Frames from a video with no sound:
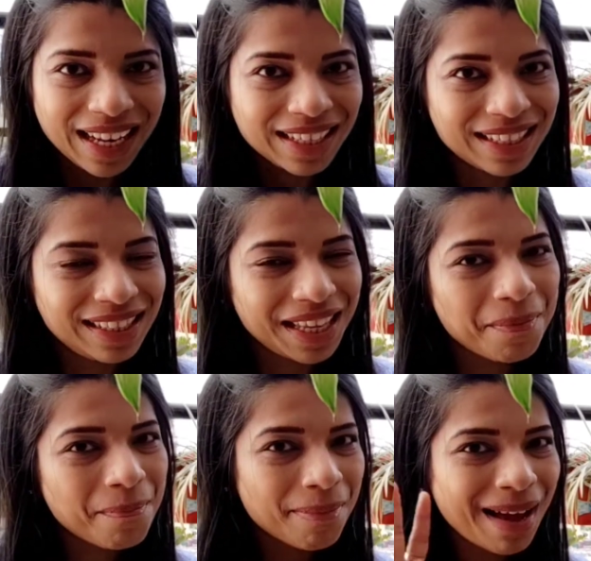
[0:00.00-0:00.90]
Till
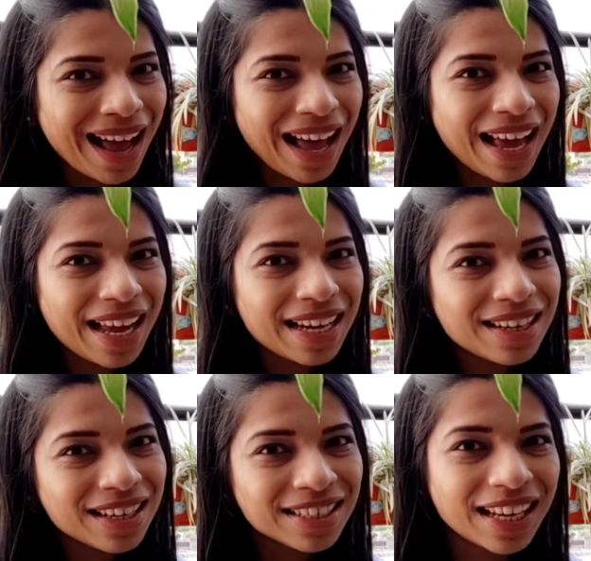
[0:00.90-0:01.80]
then, bye.
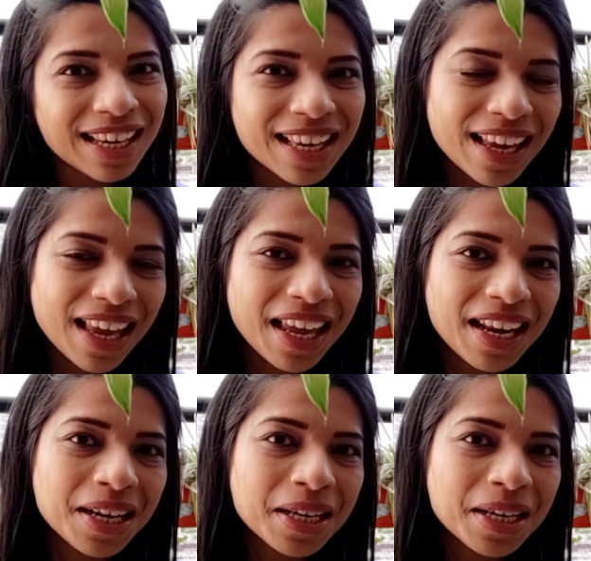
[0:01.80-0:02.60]
Take care.